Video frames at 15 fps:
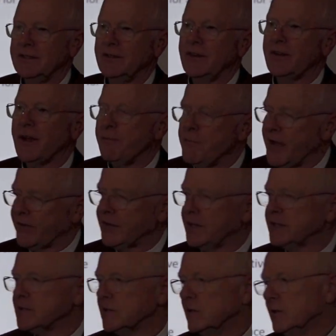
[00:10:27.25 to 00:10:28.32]
We've got
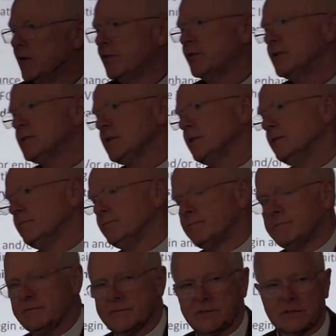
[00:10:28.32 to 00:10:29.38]
Methodists and Lutherans and
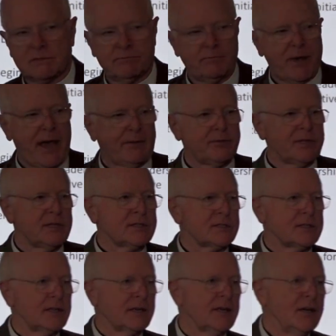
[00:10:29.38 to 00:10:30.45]

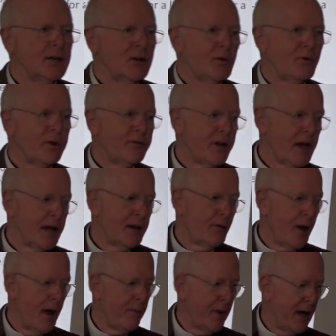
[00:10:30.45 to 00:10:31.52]
Baptists. We've got a
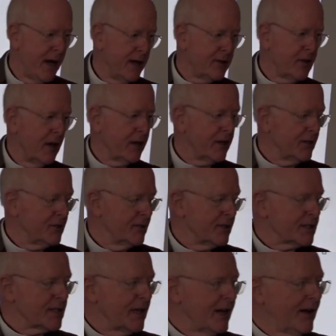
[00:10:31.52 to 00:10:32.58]
rabbi talking to
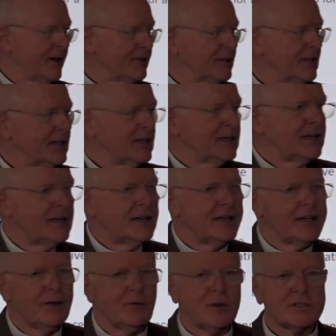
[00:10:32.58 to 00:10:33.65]
us now
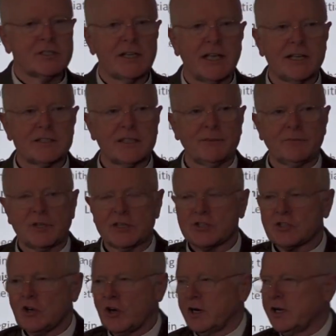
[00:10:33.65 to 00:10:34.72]
that wants to get something
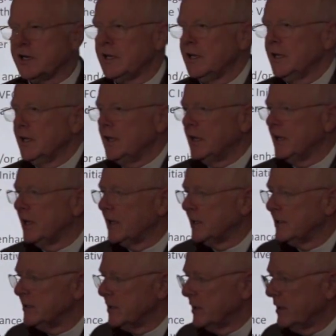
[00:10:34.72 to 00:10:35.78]
started
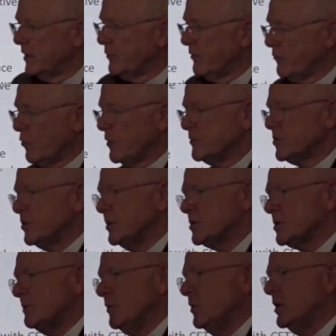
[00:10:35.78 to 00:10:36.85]
in the Reformed
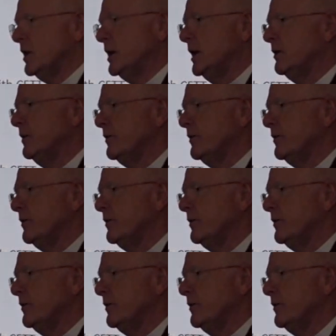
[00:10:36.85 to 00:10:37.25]
Jewish community.